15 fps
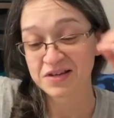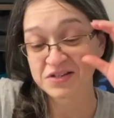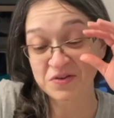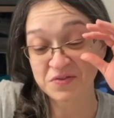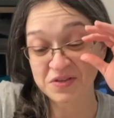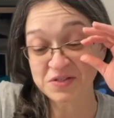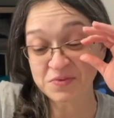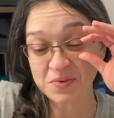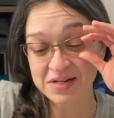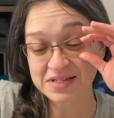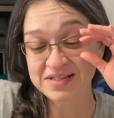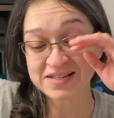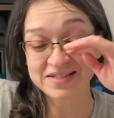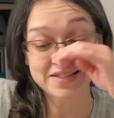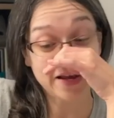So this one is
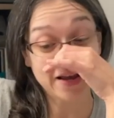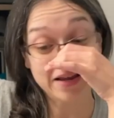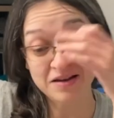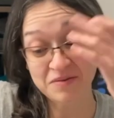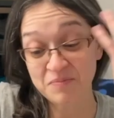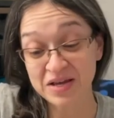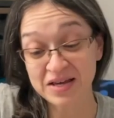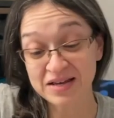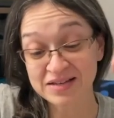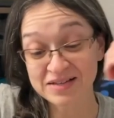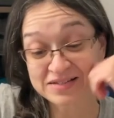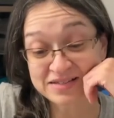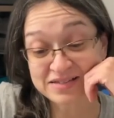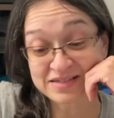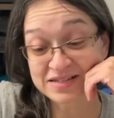exciting
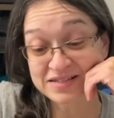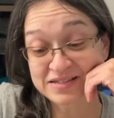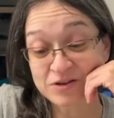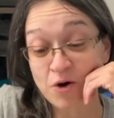because this